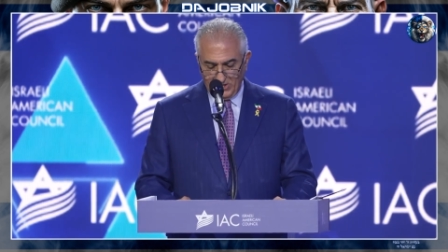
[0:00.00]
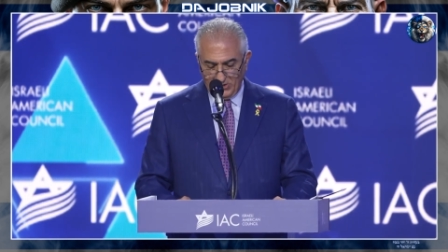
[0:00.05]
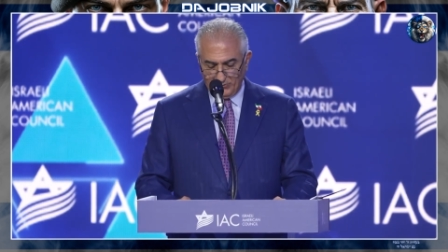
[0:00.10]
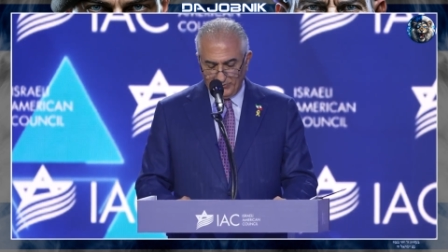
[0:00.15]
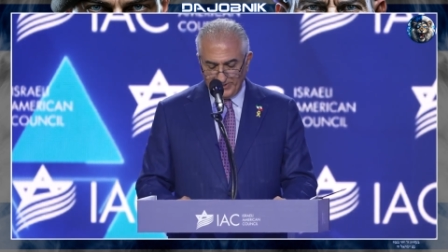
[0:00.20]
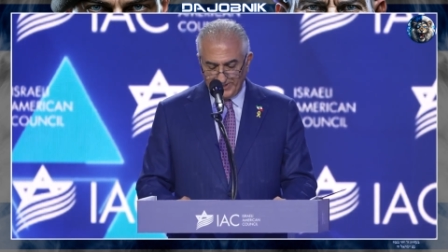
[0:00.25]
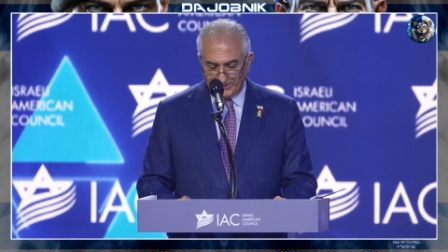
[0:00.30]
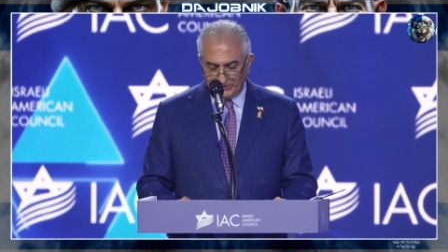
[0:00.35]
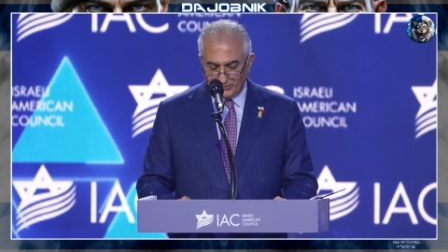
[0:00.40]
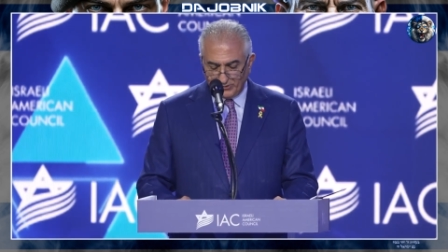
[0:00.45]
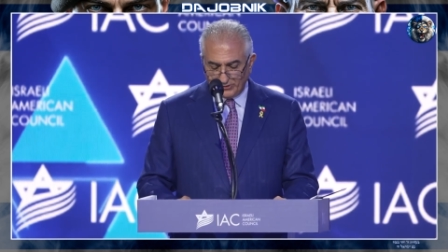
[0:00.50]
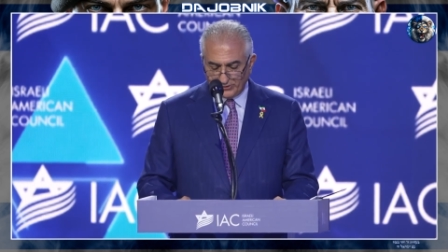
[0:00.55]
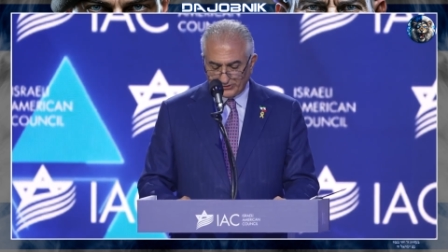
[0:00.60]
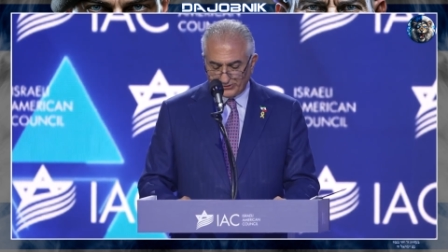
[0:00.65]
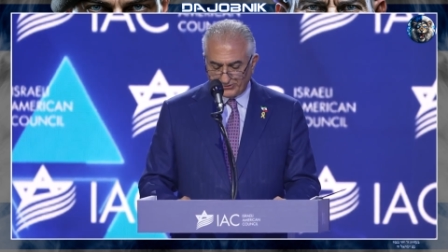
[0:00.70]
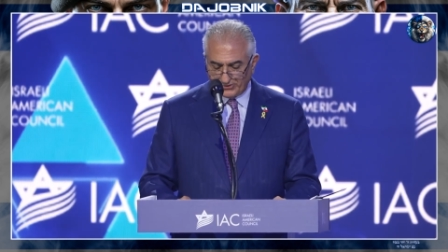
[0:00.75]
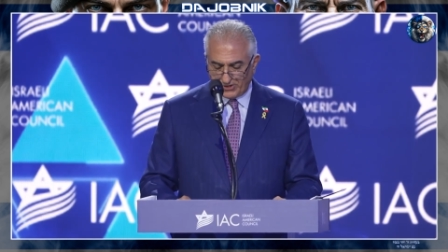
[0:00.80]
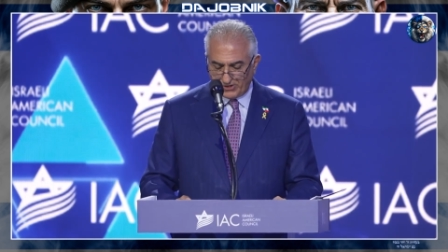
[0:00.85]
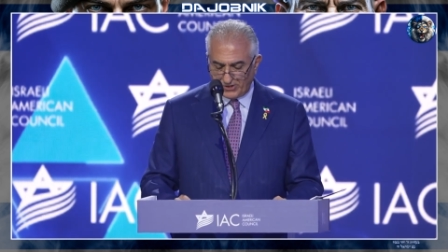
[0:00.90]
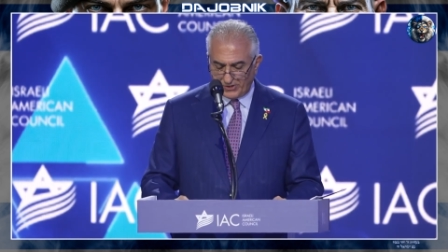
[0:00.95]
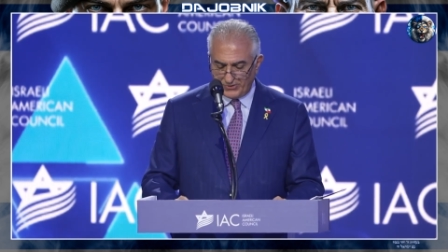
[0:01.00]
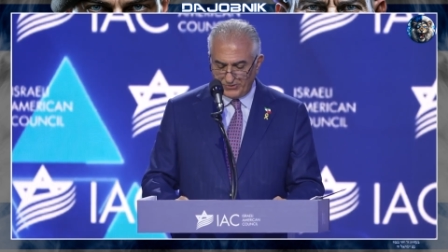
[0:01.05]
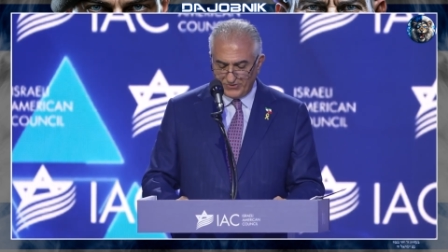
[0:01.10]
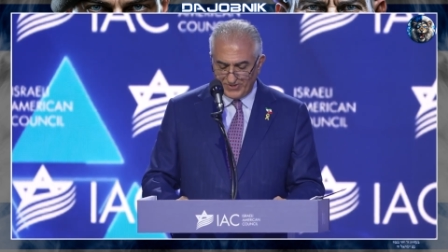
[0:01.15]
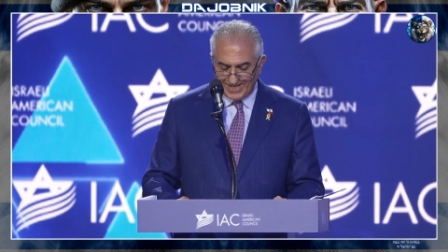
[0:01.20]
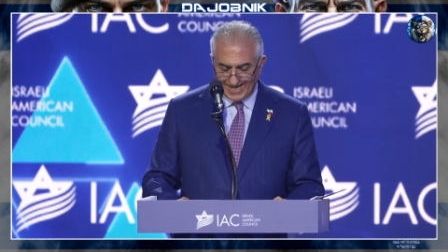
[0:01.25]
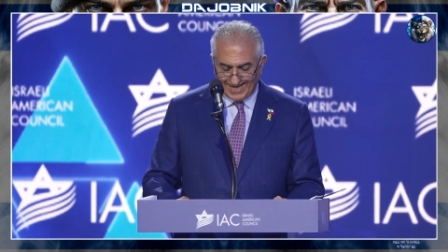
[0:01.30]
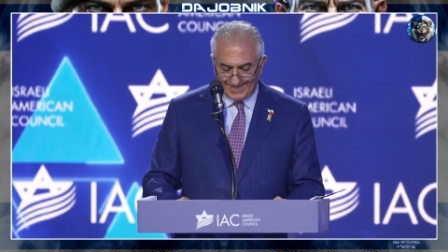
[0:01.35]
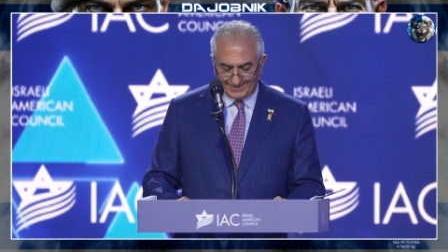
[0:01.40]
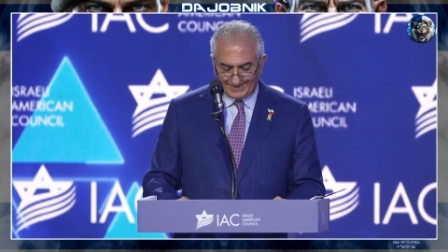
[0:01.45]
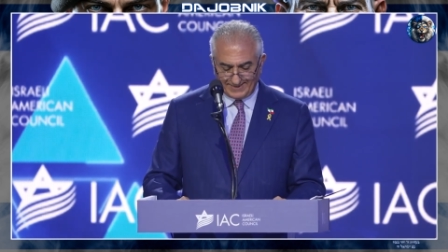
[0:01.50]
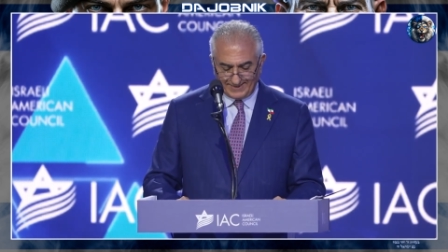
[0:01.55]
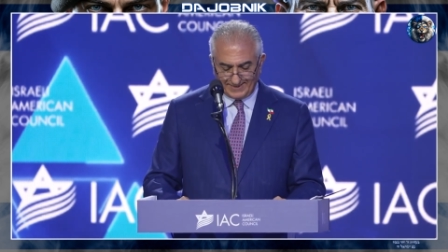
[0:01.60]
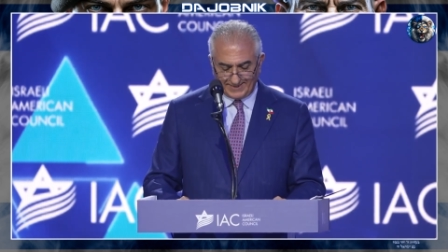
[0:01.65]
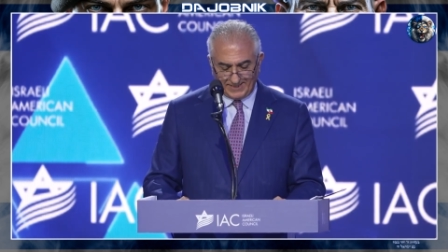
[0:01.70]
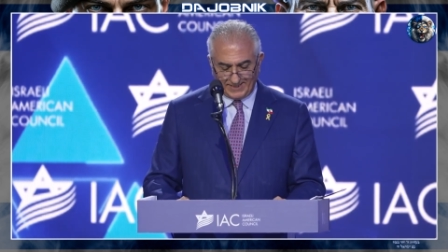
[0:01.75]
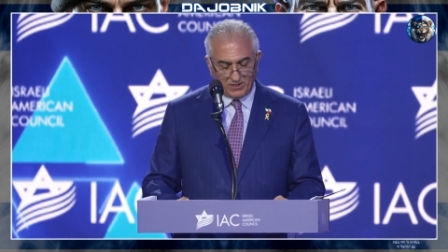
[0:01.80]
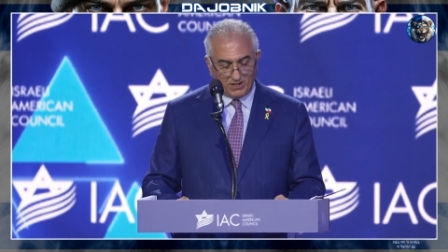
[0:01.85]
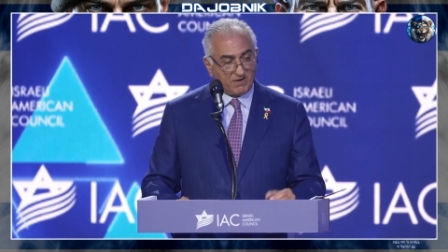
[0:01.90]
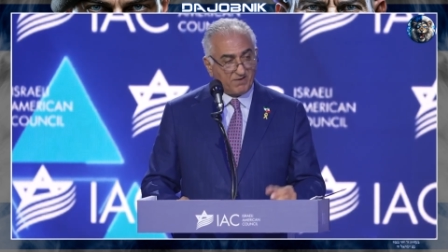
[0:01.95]
we do so
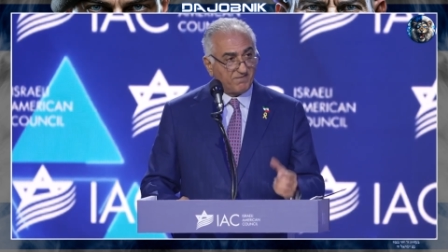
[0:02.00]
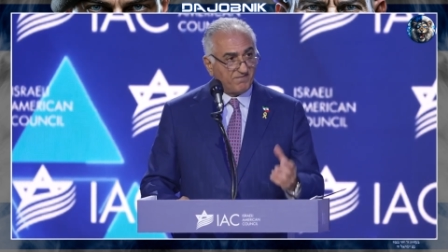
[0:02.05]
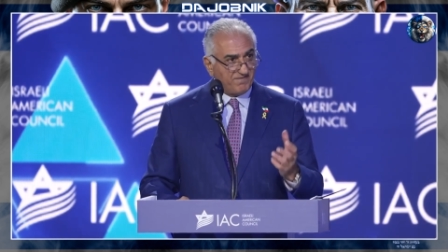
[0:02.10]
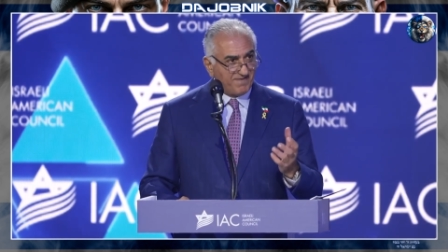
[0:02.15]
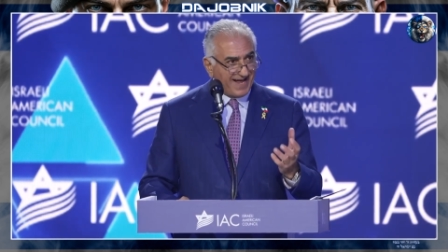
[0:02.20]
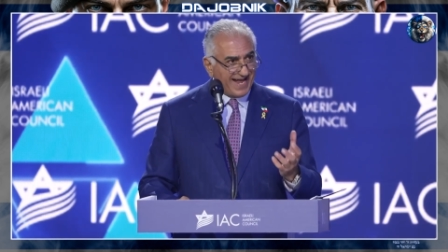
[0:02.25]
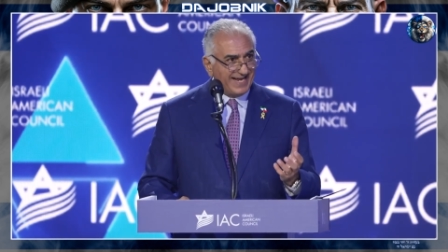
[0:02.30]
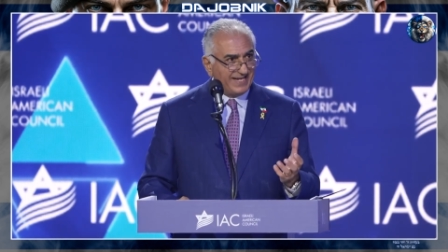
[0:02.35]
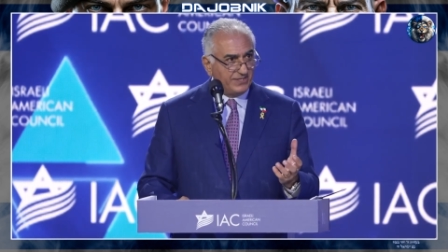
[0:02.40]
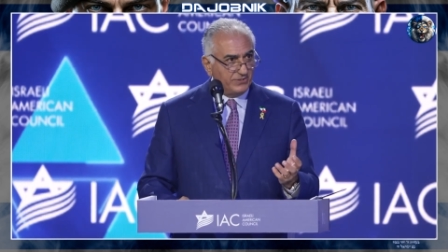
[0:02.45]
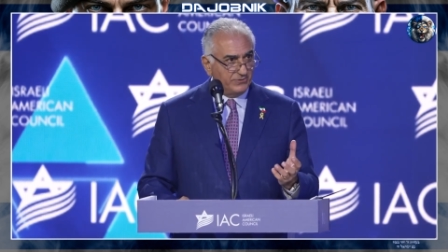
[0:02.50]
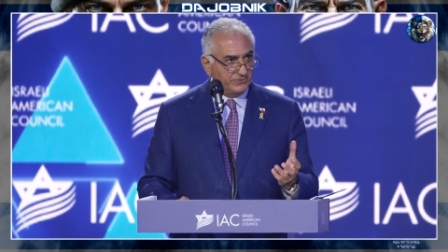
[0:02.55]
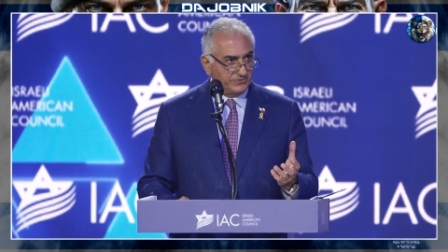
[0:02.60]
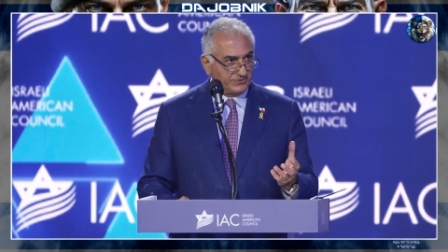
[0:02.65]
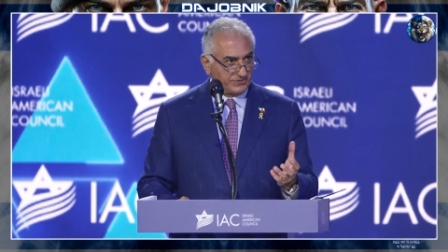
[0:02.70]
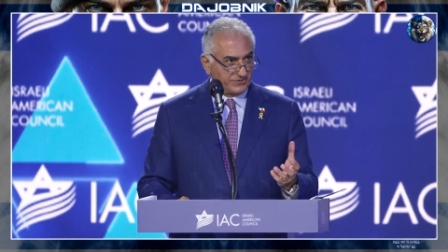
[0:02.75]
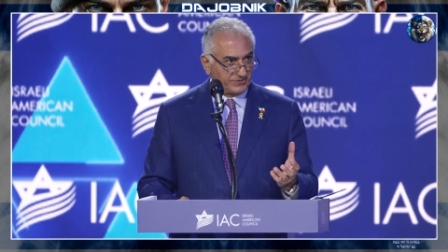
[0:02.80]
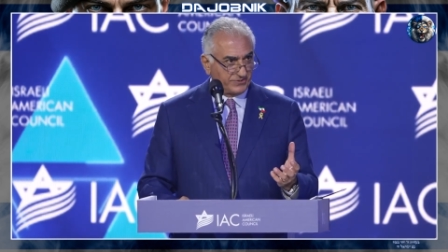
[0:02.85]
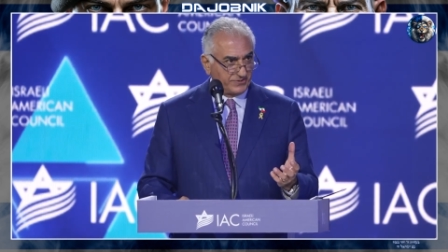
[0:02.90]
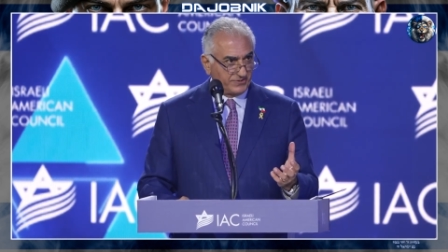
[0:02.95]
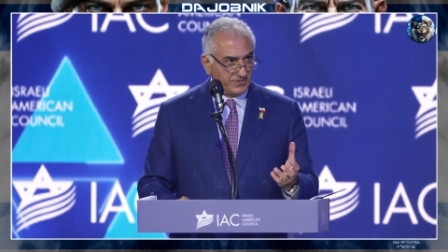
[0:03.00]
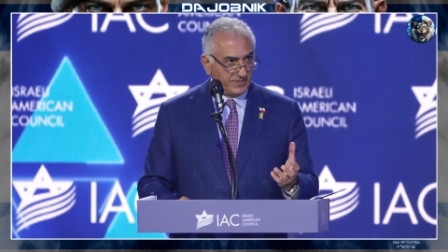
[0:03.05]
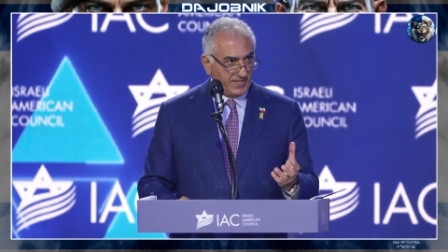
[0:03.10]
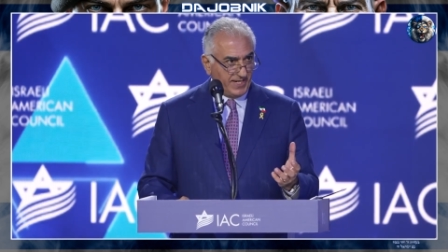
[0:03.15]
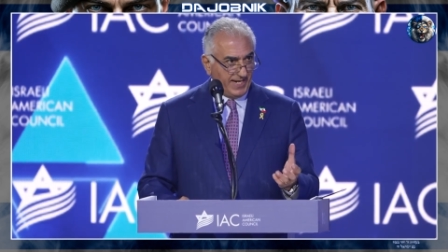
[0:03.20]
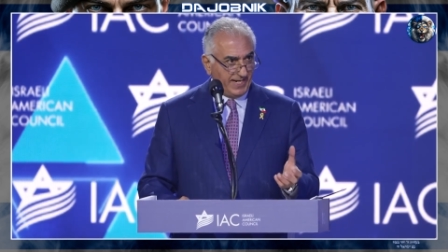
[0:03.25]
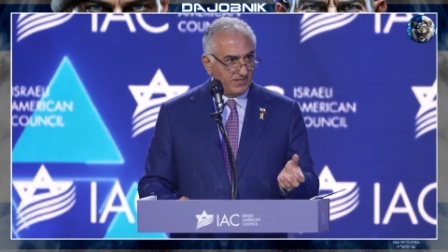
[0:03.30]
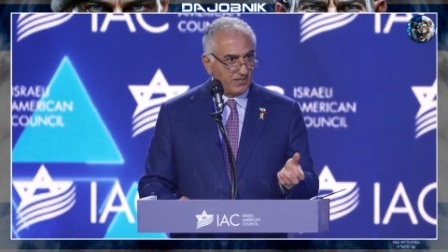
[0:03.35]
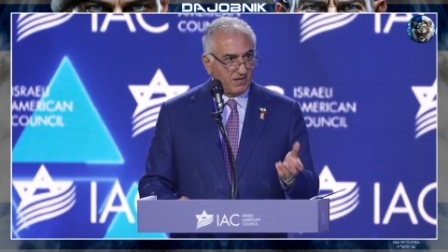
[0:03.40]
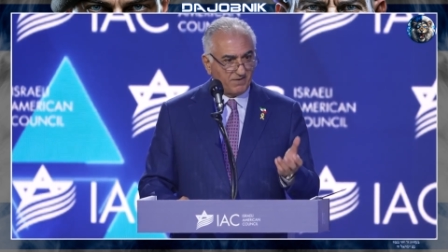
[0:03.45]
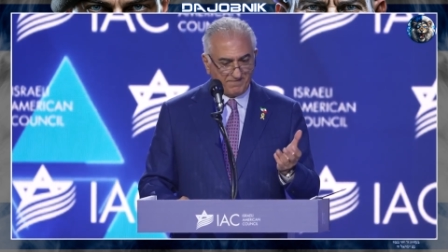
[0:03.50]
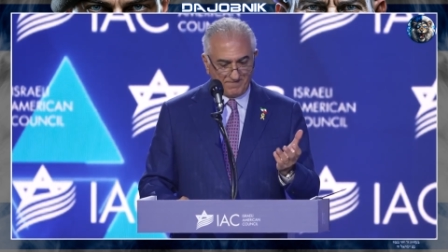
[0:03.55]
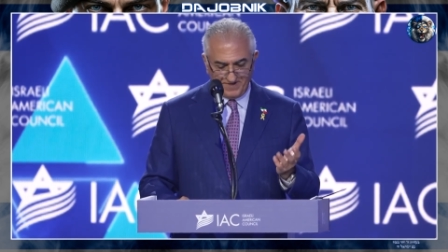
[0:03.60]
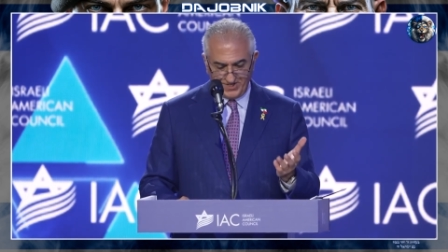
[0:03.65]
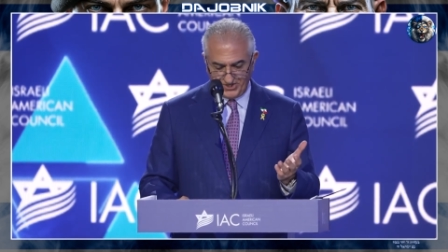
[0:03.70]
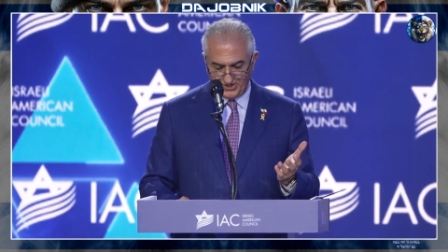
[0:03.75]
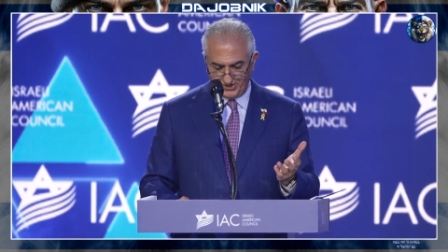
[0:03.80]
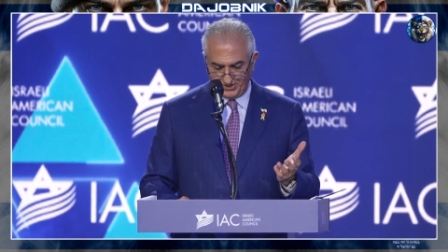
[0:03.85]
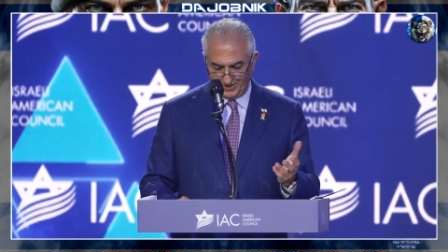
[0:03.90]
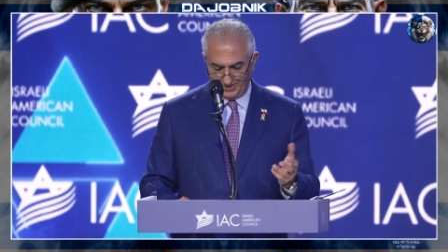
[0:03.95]
united in our values and our
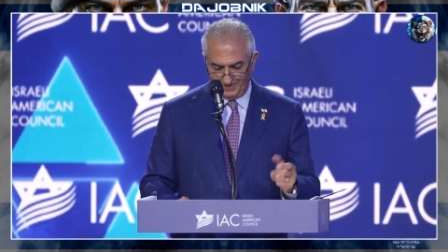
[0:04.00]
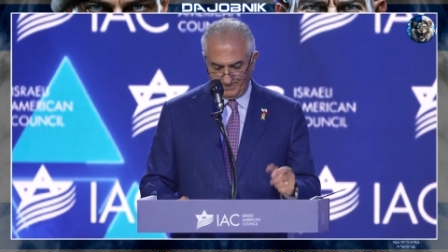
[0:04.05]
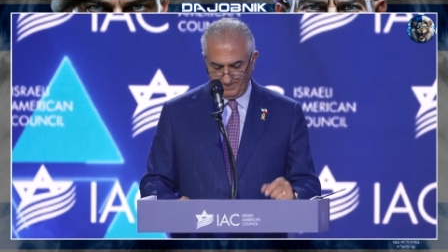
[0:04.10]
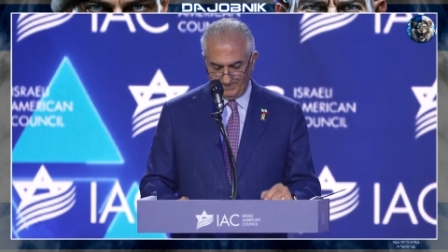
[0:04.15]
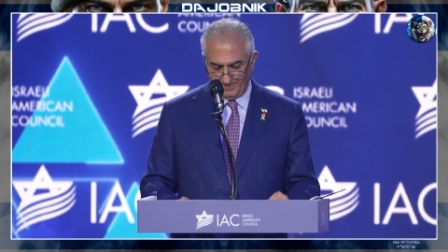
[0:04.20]
vision.